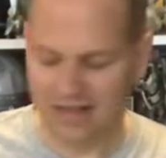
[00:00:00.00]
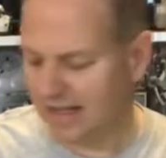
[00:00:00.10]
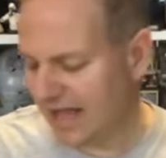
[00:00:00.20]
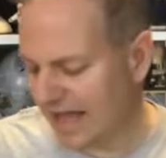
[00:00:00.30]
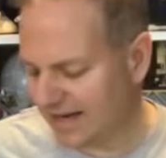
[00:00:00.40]

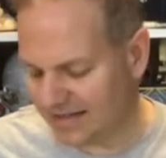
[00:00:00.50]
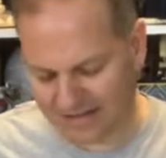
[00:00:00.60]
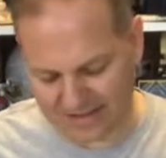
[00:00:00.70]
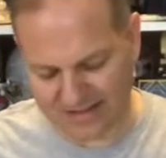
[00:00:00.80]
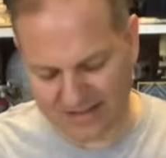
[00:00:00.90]
he had
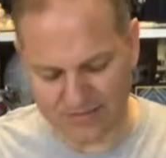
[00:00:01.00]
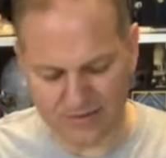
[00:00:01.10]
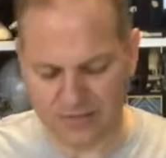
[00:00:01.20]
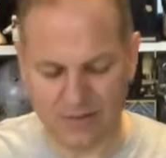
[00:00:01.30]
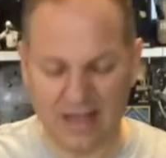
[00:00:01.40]
a, a sense of
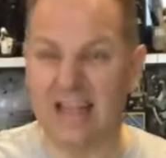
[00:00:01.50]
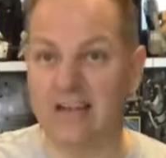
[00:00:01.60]
just being